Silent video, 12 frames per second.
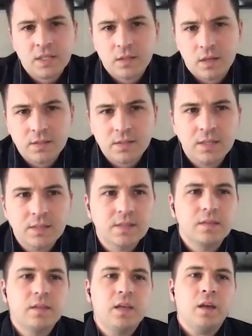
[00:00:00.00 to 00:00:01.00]
a lot of sense.
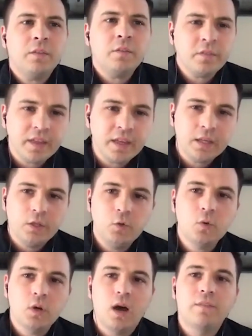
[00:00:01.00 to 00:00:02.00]
The other thing you
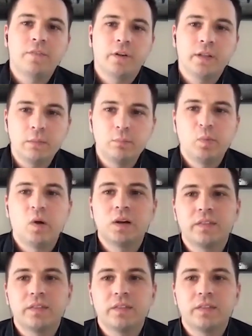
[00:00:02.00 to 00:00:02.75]
covered in the book